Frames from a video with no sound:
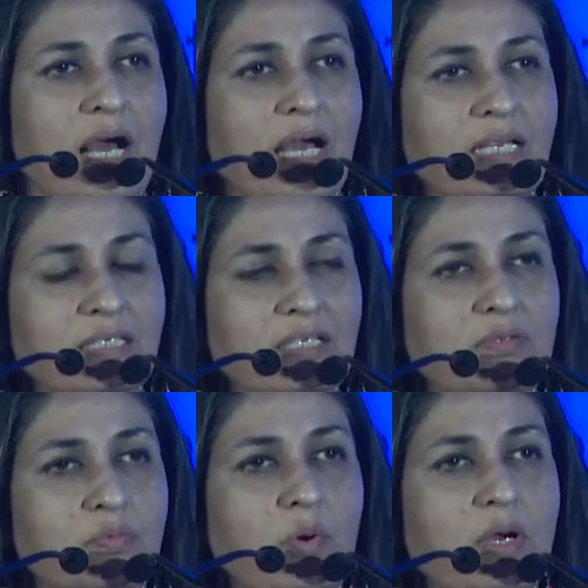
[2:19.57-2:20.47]
I
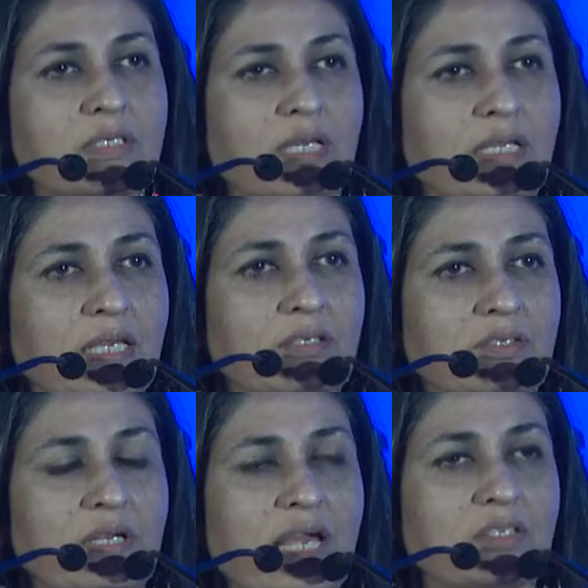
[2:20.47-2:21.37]
didn't want any
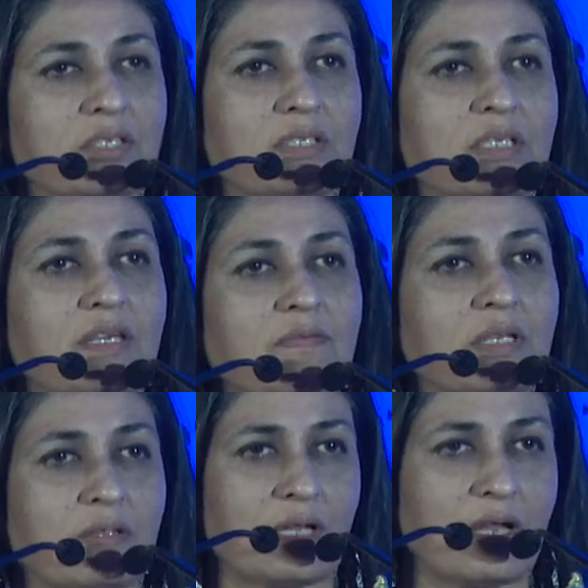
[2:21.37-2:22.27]
interaction,
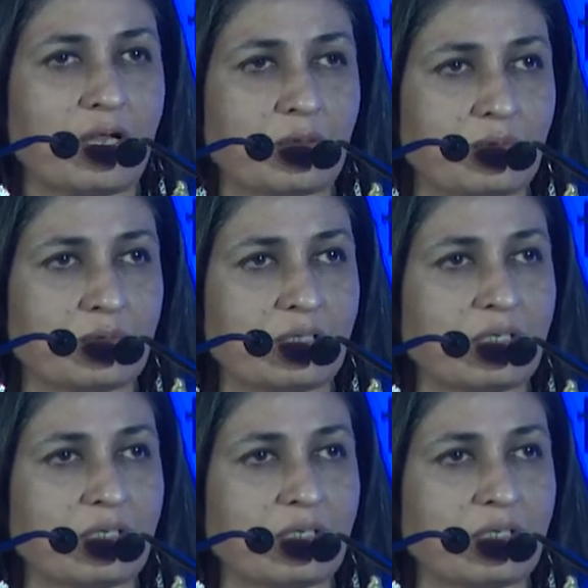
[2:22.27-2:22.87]
even in the house,